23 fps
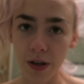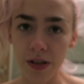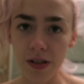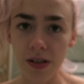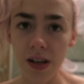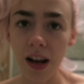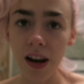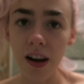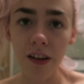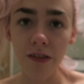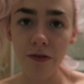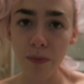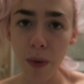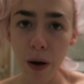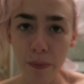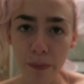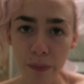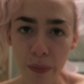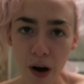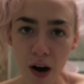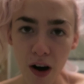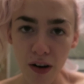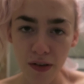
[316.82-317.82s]
Because I love my
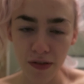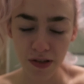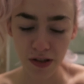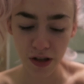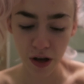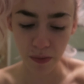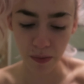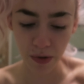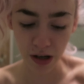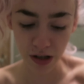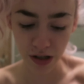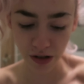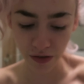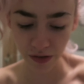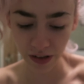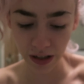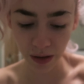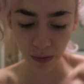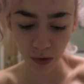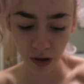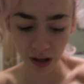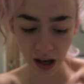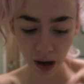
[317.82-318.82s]
bath so much, I
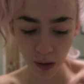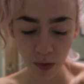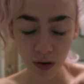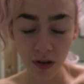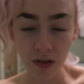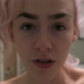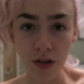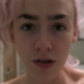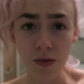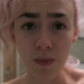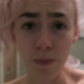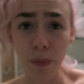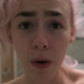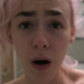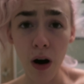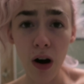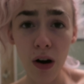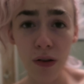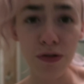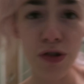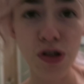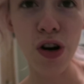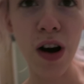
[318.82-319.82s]
really want to get one of those
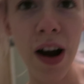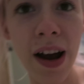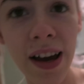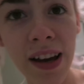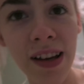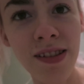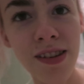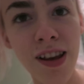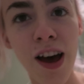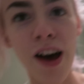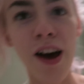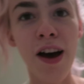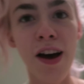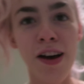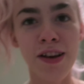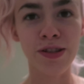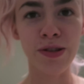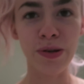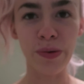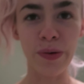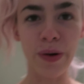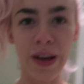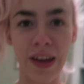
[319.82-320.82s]
bath trays
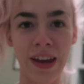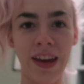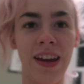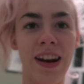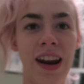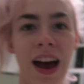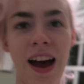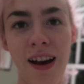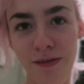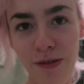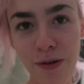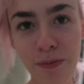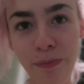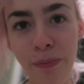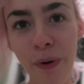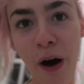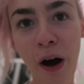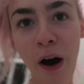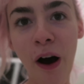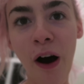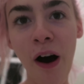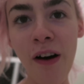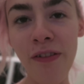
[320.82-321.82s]
so I can have a
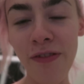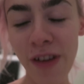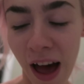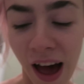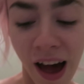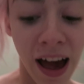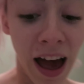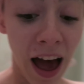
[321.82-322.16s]
bath,